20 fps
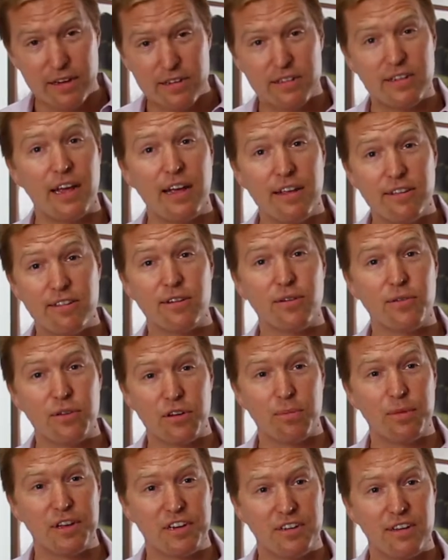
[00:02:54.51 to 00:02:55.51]
taste a
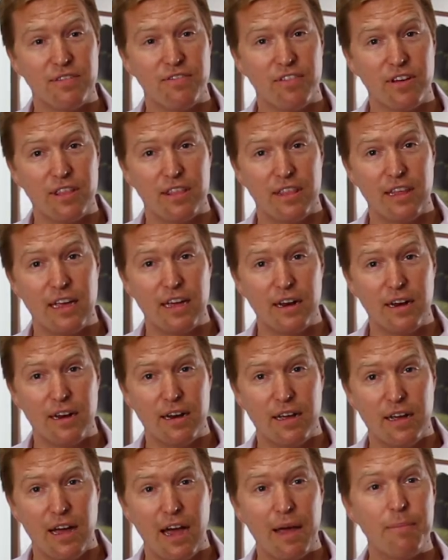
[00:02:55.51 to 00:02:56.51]
little bit different than
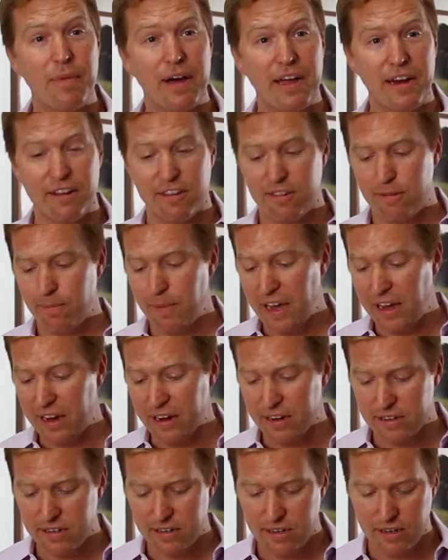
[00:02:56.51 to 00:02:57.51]
I might
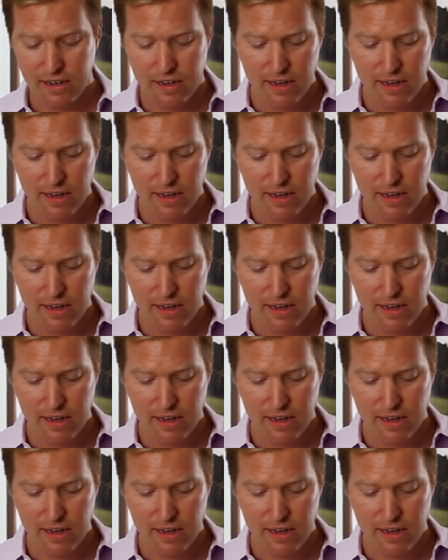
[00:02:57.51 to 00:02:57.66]
expect.